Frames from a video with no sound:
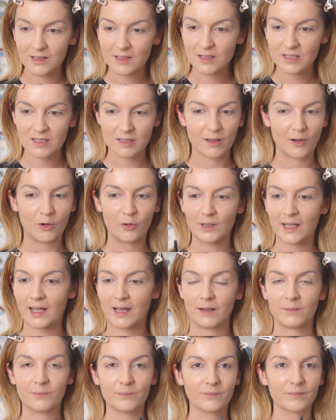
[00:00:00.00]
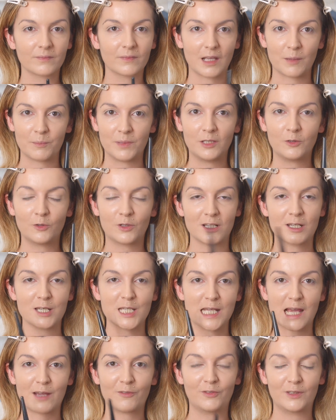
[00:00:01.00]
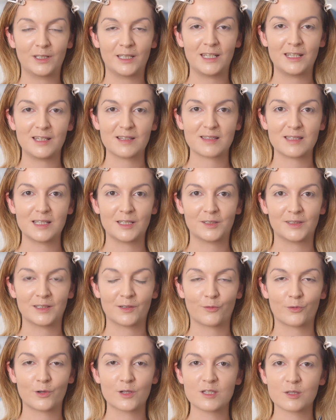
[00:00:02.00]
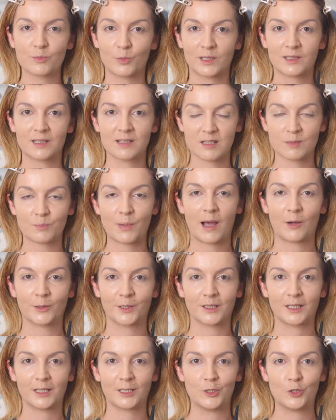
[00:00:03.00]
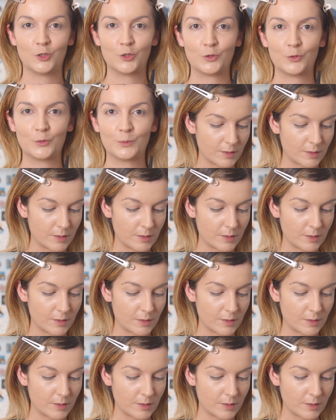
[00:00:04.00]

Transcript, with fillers: So yeah, I mean, you can definitely see the difference what this powder can do.